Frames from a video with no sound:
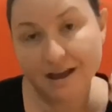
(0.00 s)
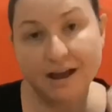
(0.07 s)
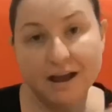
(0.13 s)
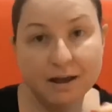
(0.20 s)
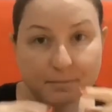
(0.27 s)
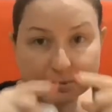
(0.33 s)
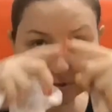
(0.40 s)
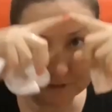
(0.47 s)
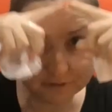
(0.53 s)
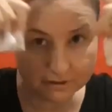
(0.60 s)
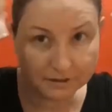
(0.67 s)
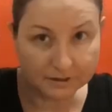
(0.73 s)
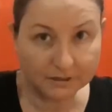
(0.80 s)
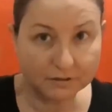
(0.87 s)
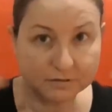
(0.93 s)

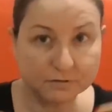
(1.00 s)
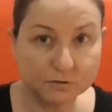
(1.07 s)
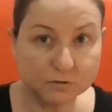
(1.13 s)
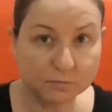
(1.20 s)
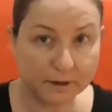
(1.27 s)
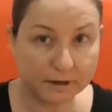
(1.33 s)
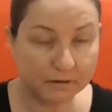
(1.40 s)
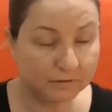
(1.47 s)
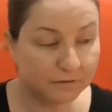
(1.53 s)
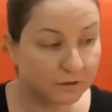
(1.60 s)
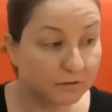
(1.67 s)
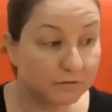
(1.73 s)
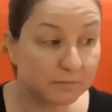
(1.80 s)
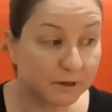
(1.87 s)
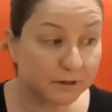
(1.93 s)
absolutely the full benefit
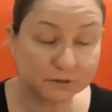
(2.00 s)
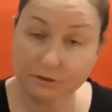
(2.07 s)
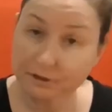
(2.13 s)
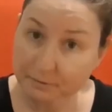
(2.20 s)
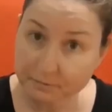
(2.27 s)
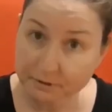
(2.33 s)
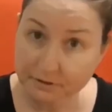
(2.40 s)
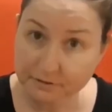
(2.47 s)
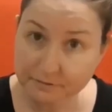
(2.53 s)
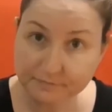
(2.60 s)
of my treatment.